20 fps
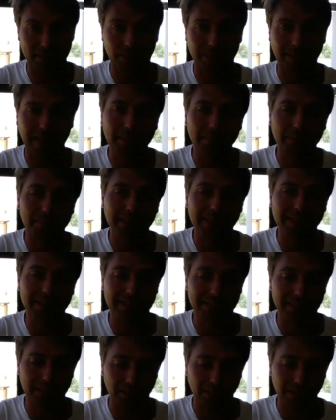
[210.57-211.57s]
What that means
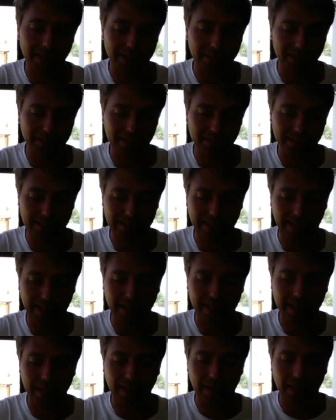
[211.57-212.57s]
is, listeners, is
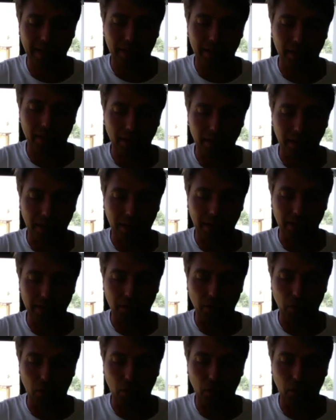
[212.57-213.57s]
that
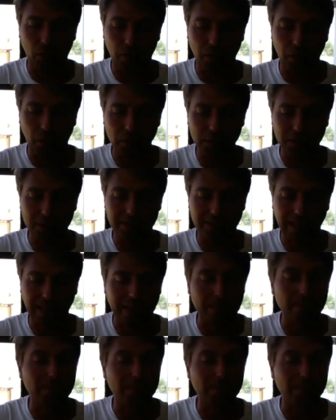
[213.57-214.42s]
those, like a